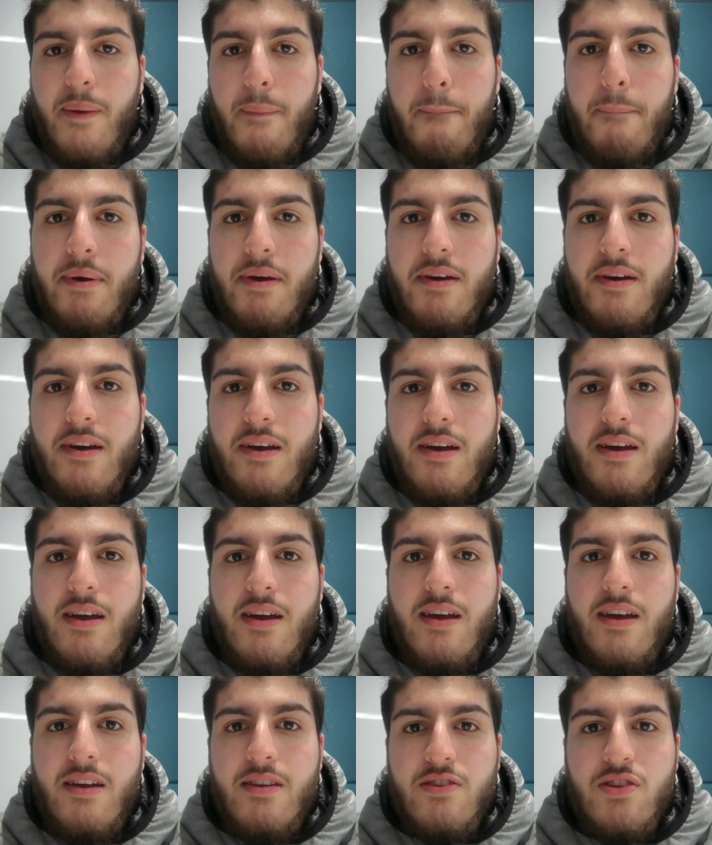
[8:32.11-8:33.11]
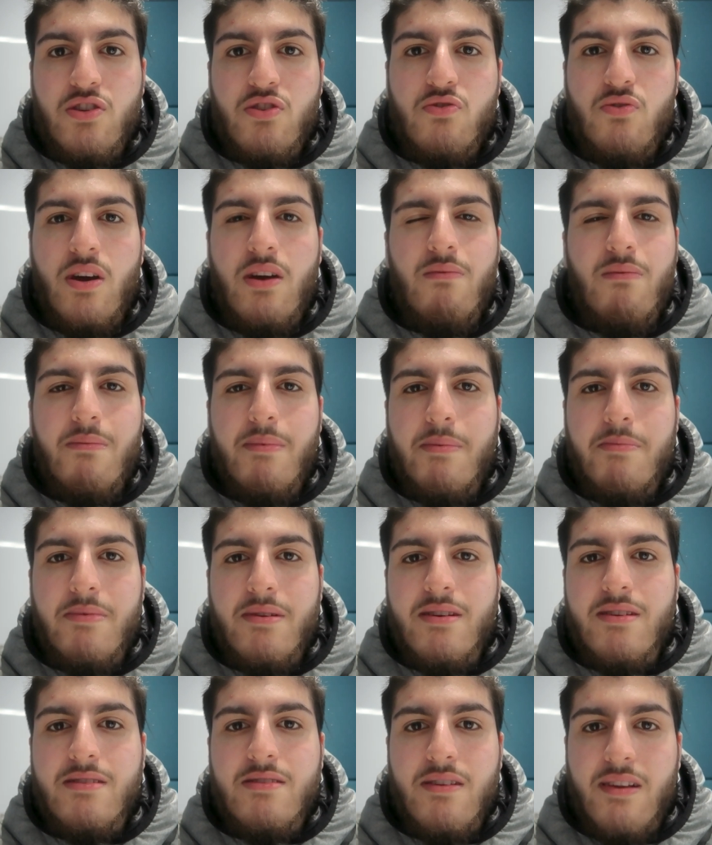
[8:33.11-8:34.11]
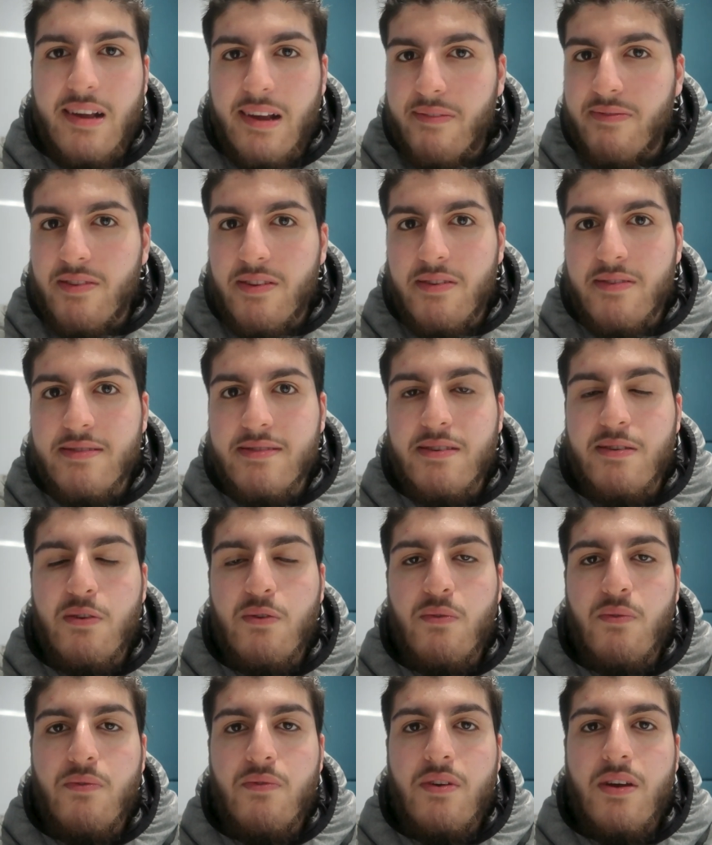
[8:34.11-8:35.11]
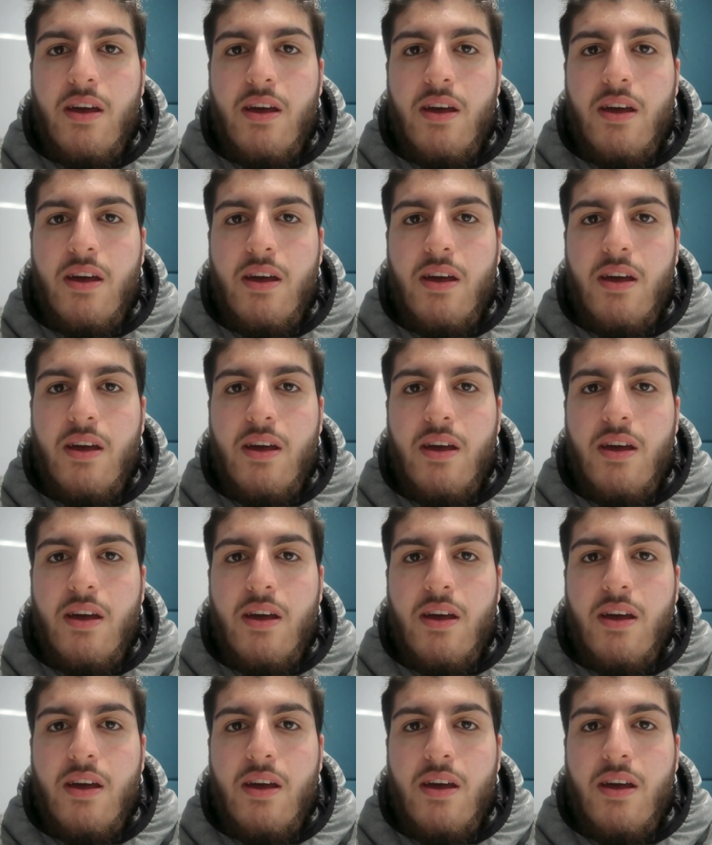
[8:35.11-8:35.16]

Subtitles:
But just try and remember to look after yourself.